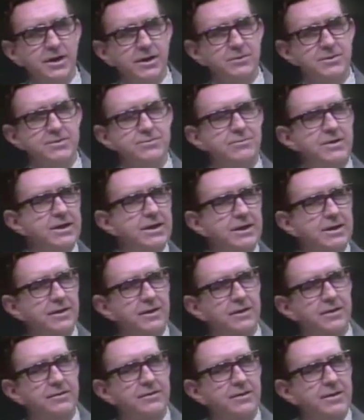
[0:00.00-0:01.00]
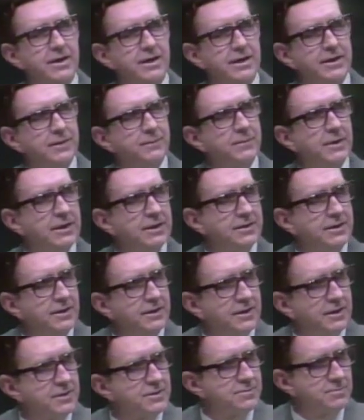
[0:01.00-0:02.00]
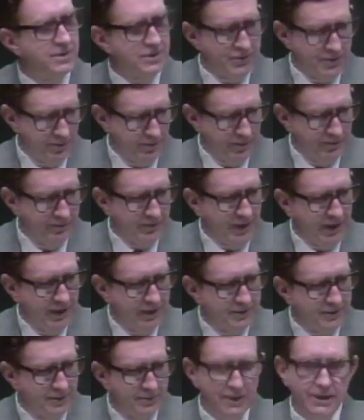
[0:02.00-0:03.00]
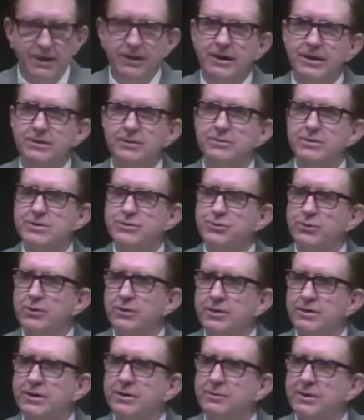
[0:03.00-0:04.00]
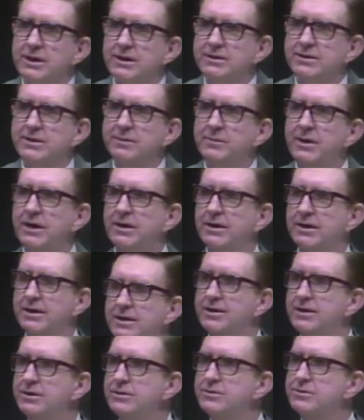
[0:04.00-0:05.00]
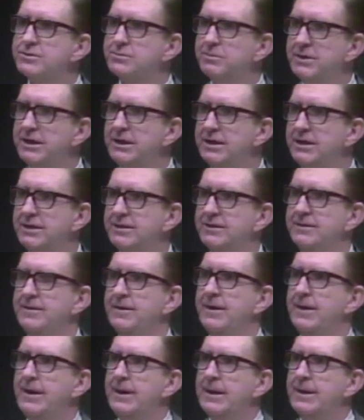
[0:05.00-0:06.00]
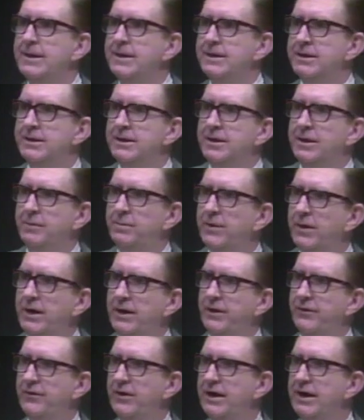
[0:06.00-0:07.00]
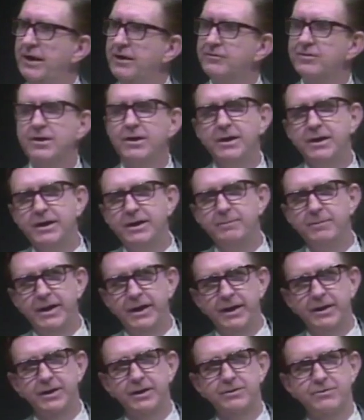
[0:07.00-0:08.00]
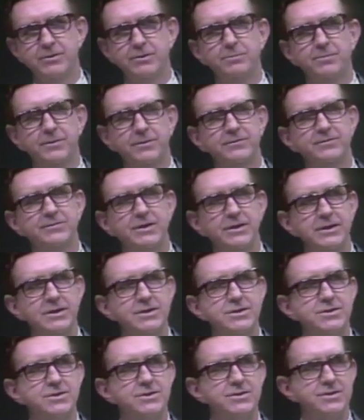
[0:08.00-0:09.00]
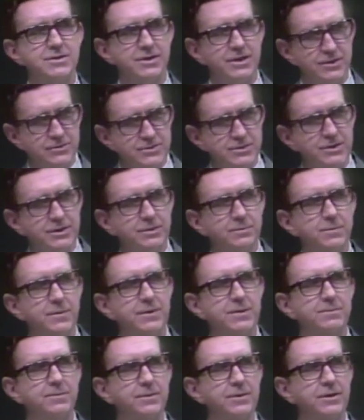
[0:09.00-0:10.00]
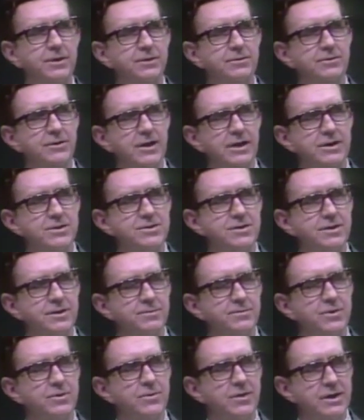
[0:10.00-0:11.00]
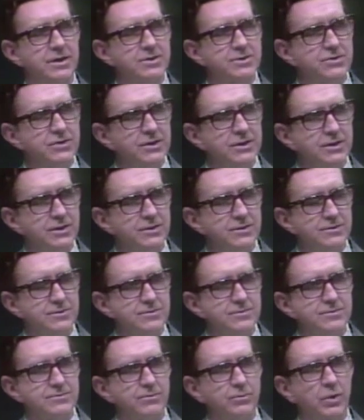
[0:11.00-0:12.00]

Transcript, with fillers: I was reading the other day about the Archbishop of Canterbury who was warned about the American news media Upon arrival, he met a group of these interesting people who asked him questions.